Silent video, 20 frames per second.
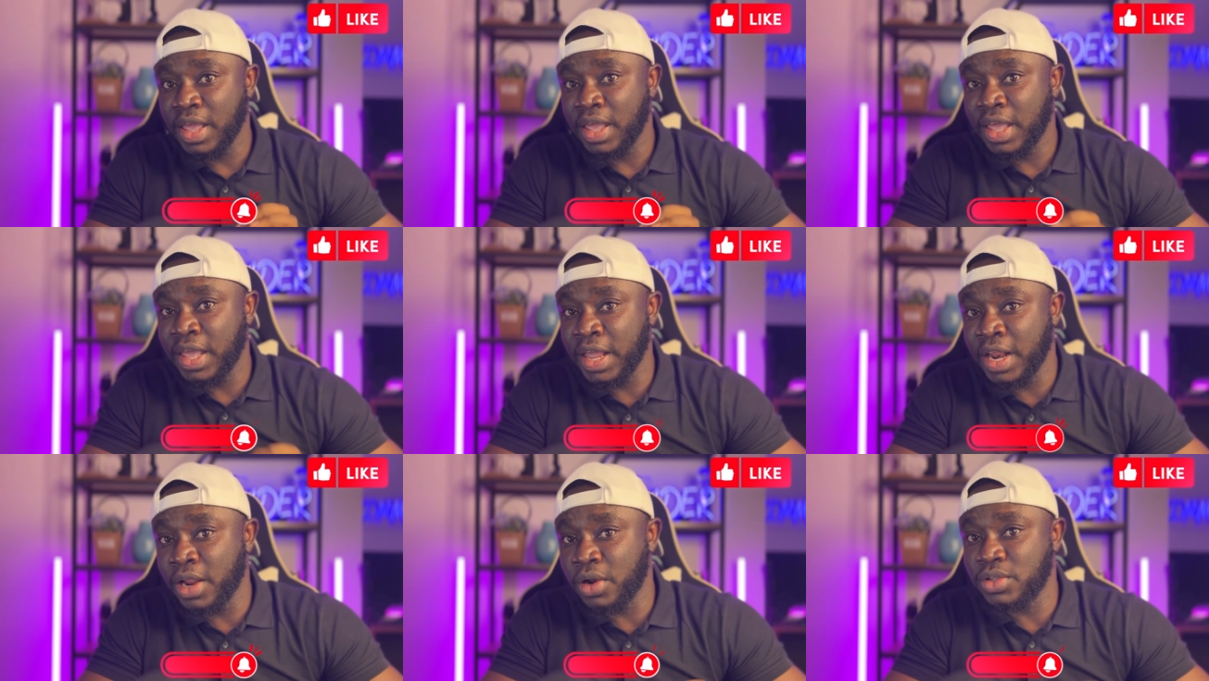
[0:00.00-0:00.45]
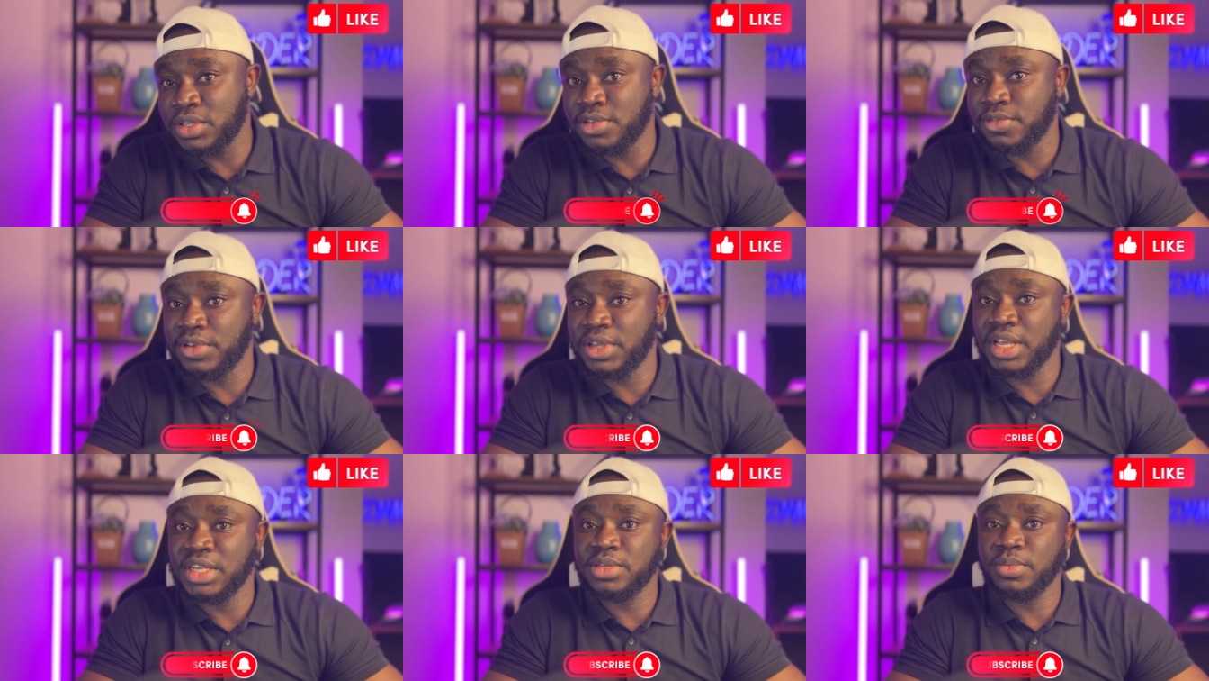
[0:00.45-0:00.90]
Hit the
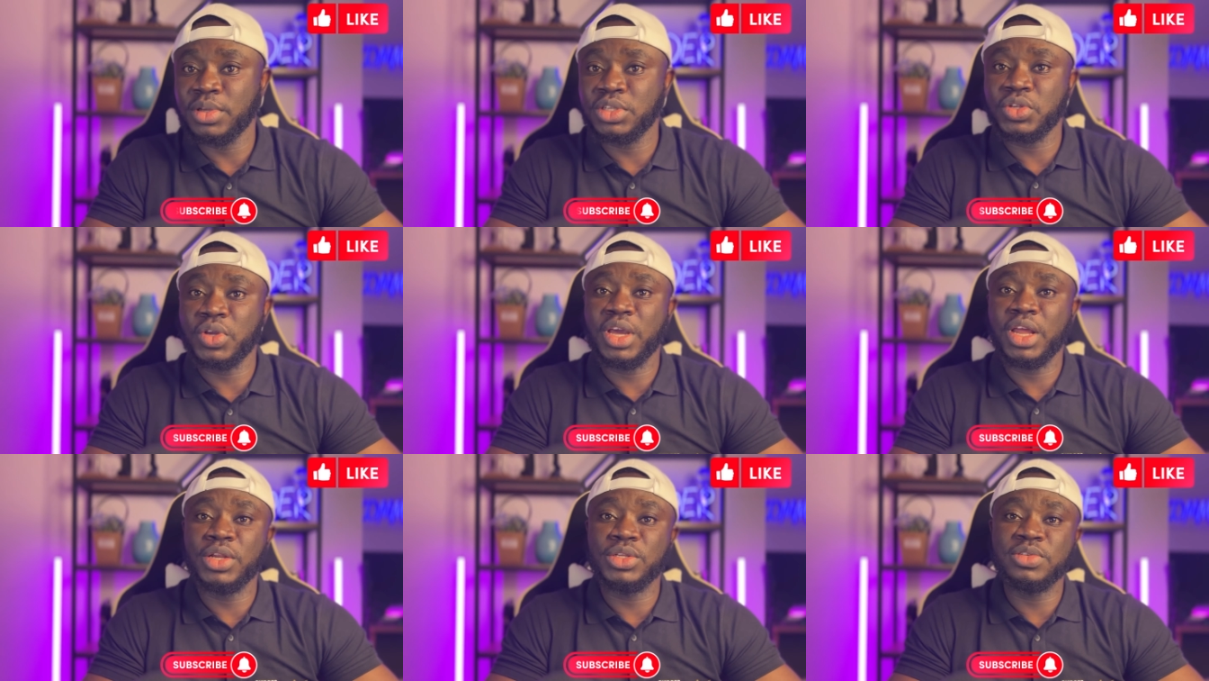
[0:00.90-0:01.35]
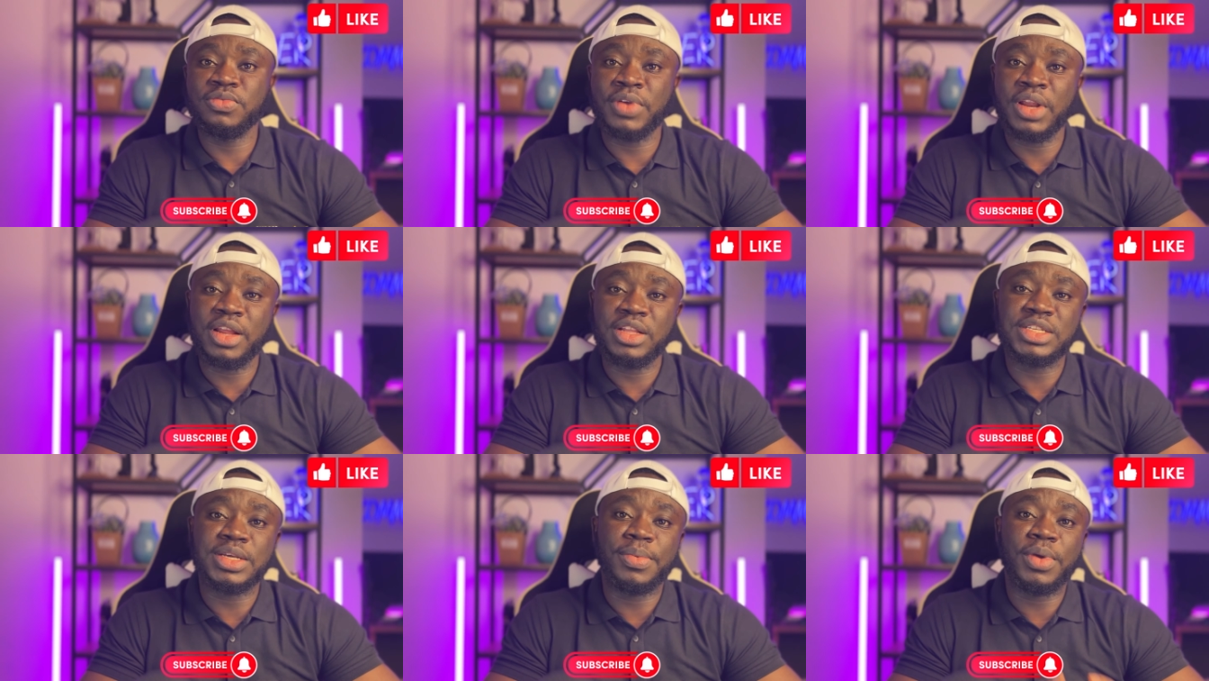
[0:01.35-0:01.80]
notification bell so you get notified
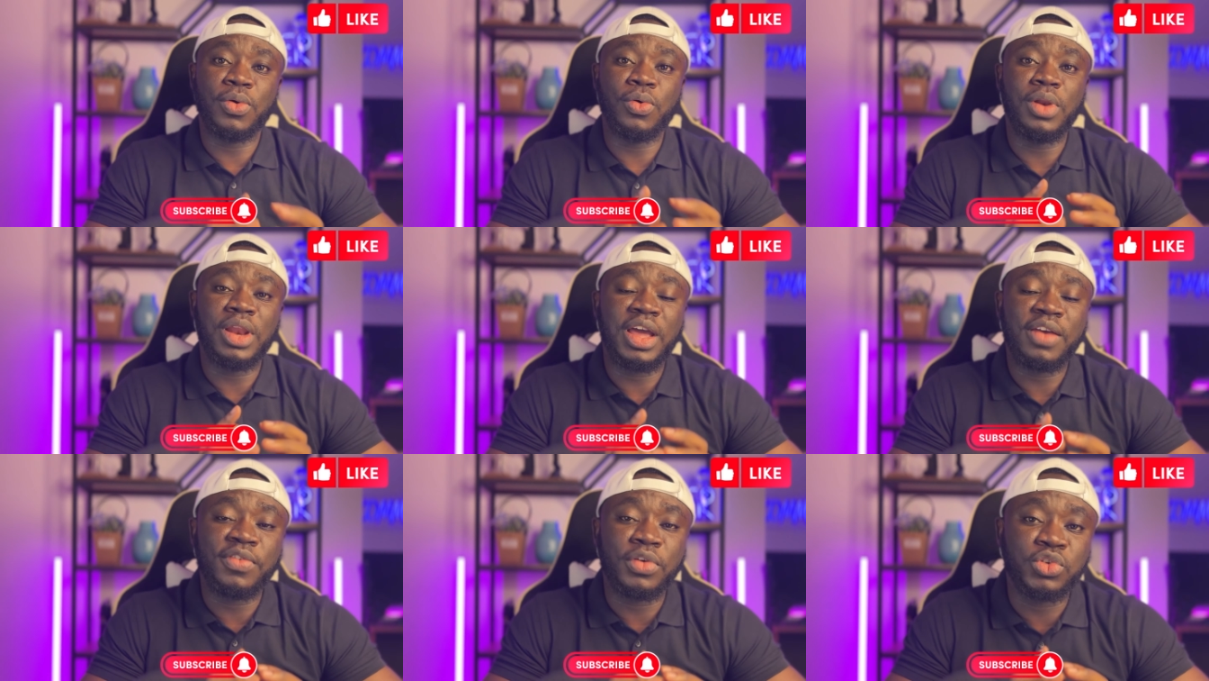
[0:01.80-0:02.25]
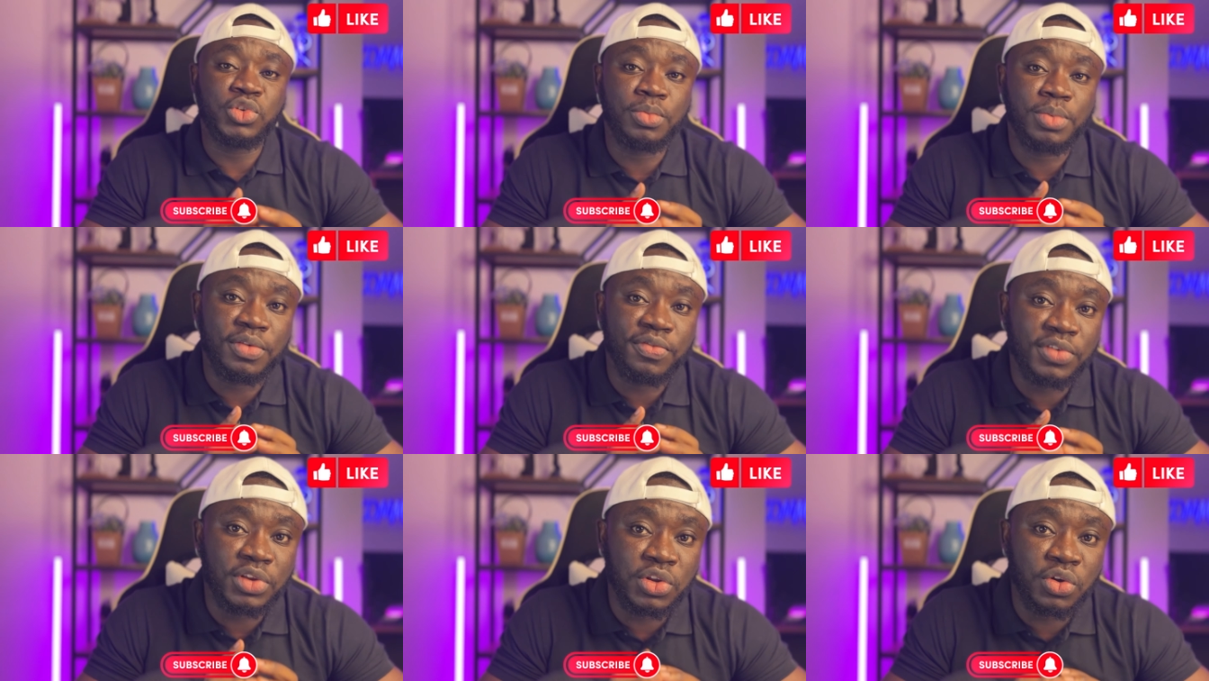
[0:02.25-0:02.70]
anytime I go live or drop a
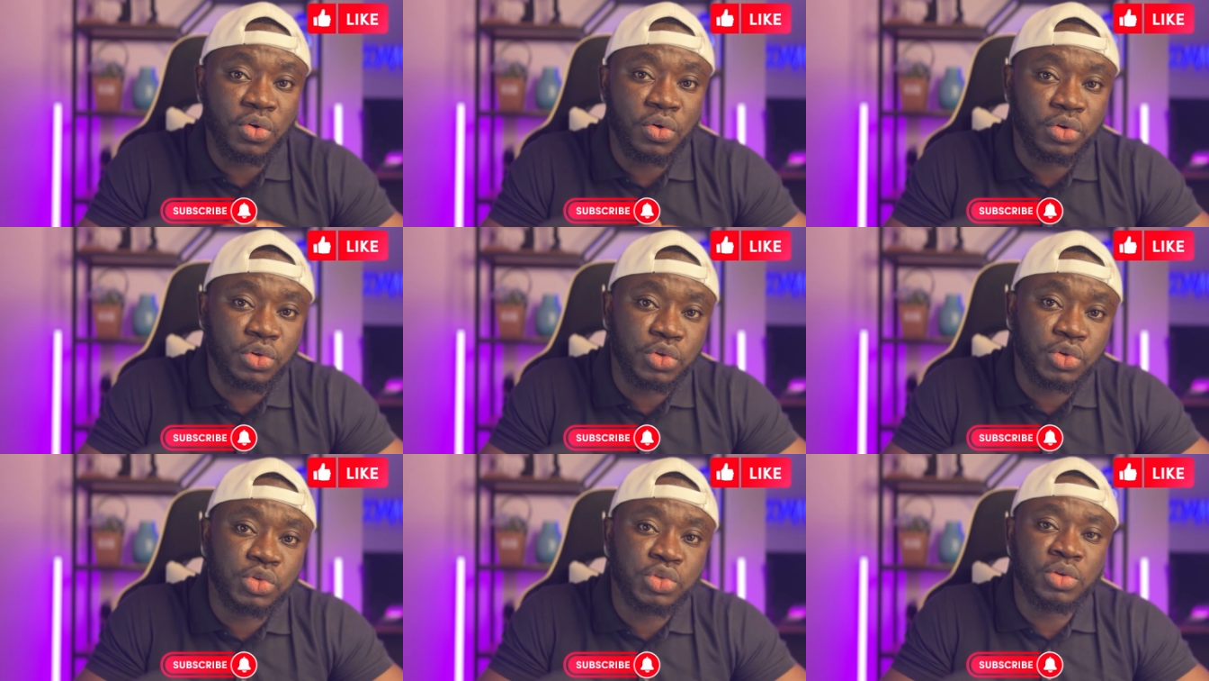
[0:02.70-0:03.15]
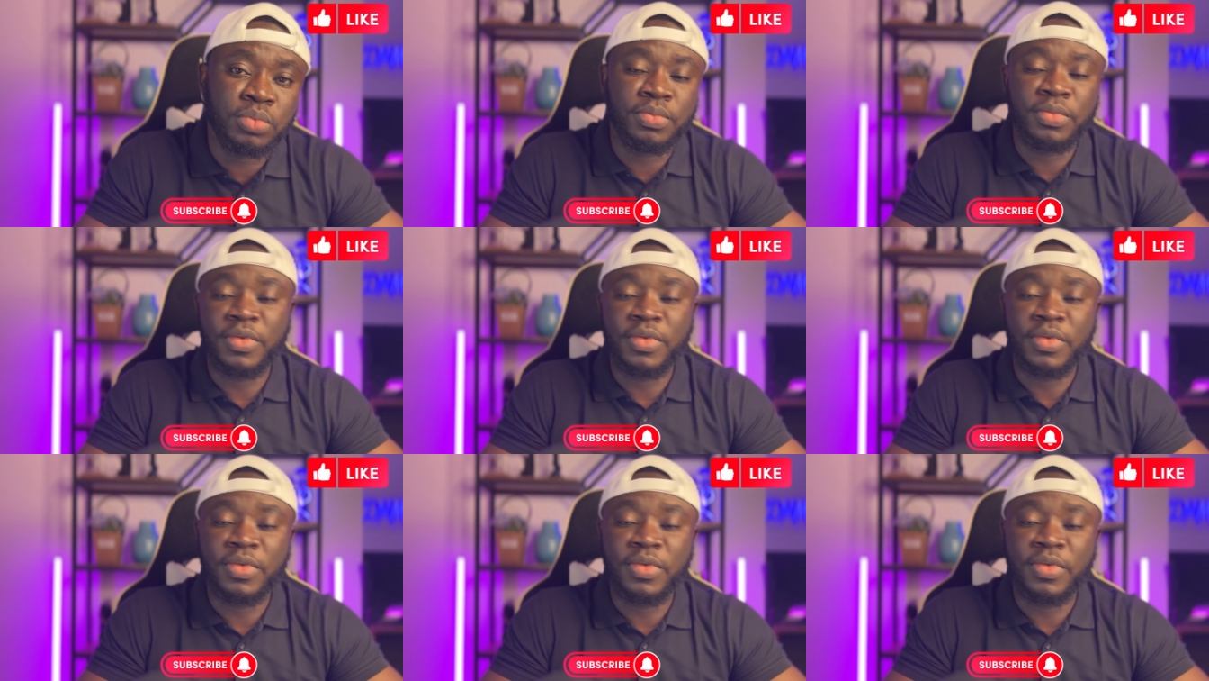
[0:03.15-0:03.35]
video on YouTube.